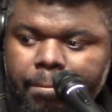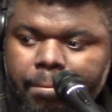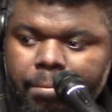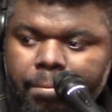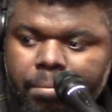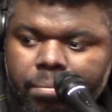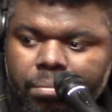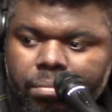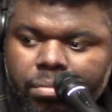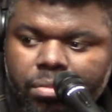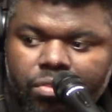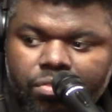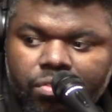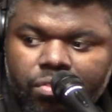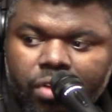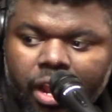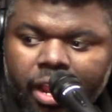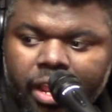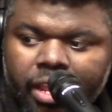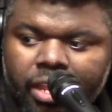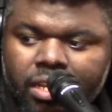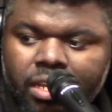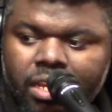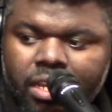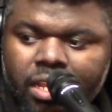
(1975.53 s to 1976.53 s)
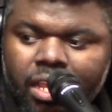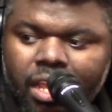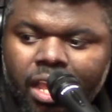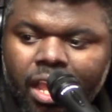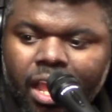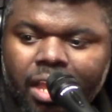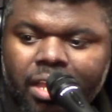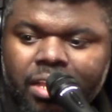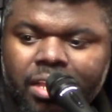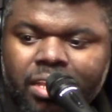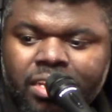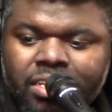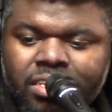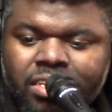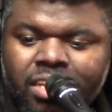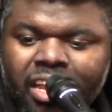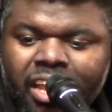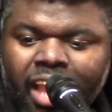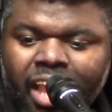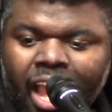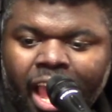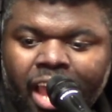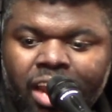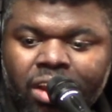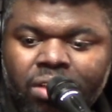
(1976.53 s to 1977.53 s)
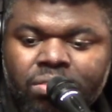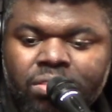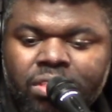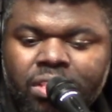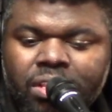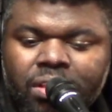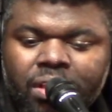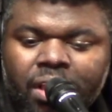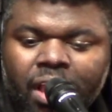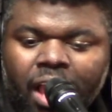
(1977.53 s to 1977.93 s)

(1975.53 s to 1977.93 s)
there, right? You know, because like I don't,